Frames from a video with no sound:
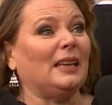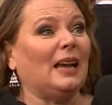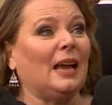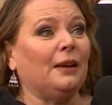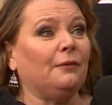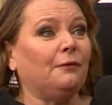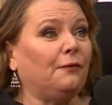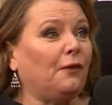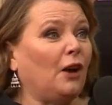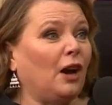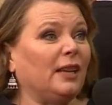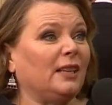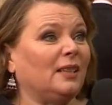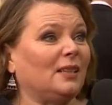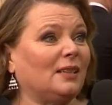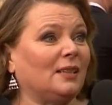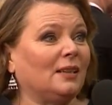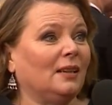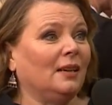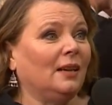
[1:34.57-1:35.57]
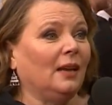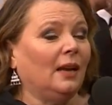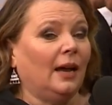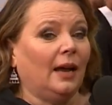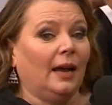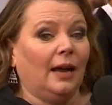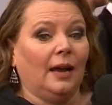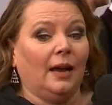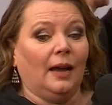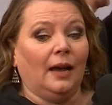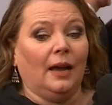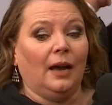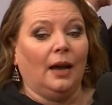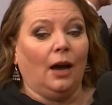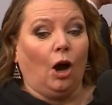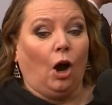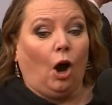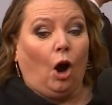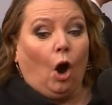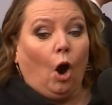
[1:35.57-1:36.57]
and finds
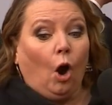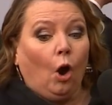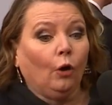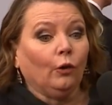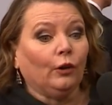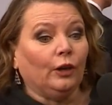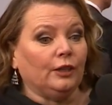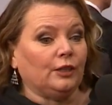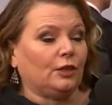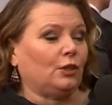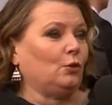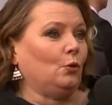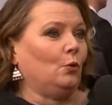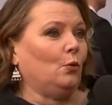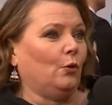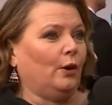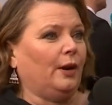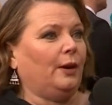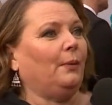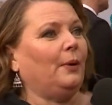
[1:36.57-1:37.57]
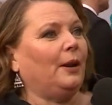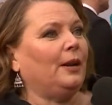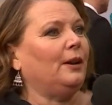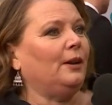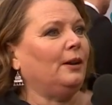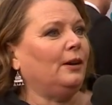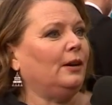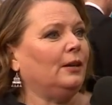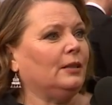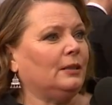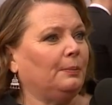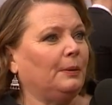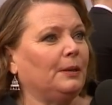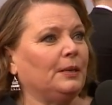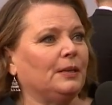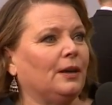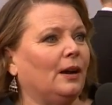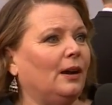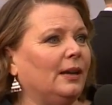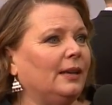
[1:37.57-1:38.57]
a horror story when her husband
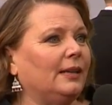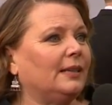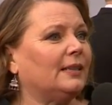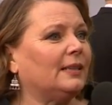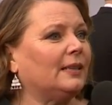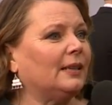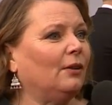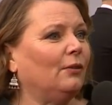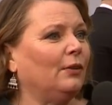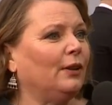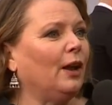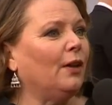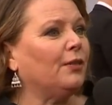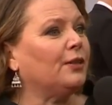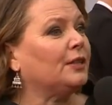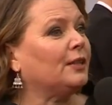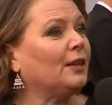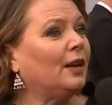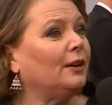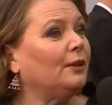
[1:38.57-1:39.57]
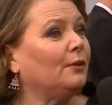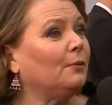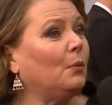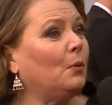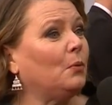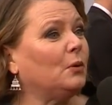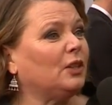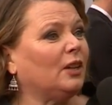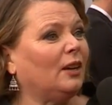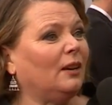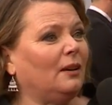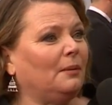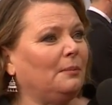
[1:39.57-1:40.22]
dies on the yeah. other side of the water.